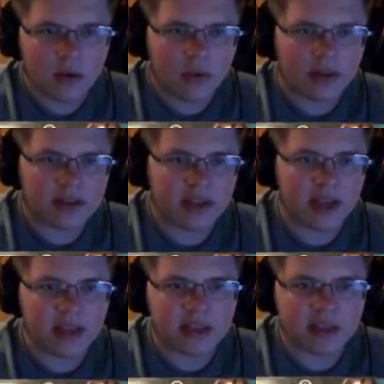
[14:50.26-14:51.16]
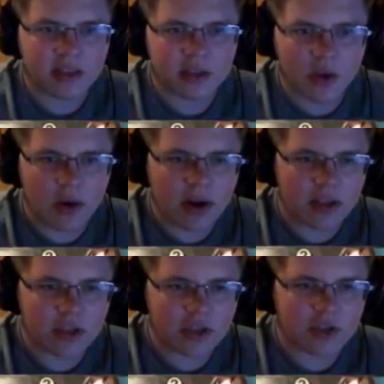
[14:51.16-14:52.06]
With Tiz, let's go ahead
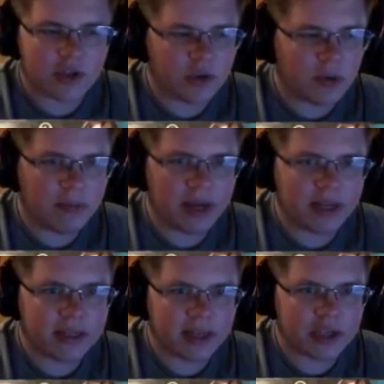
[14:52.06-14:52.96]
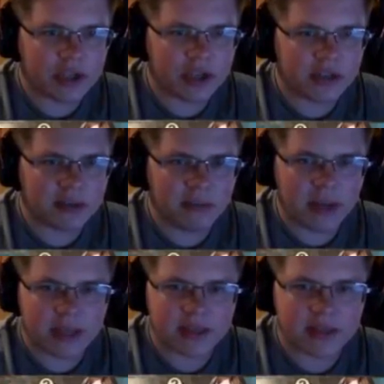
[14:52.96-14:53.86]
and just do a benediction as a
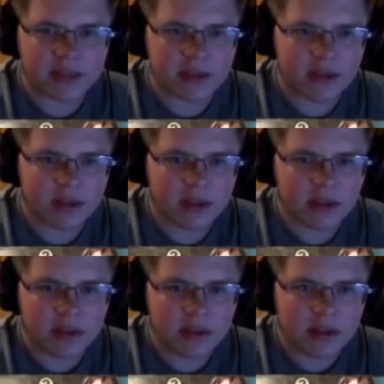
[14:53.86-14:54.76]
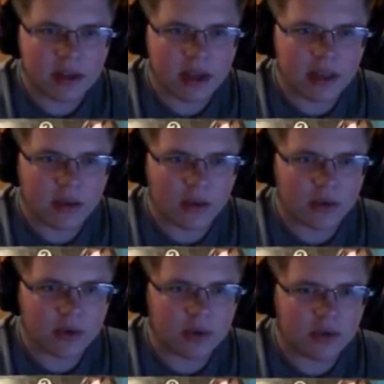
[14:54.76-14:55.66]
mist. And then we'll
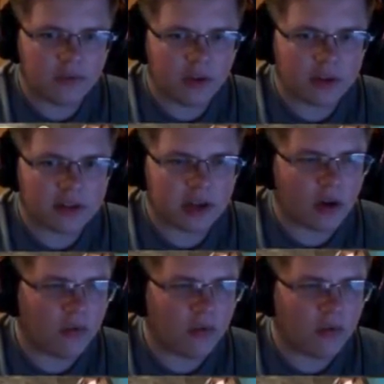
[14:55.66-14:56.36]
do two defaults here.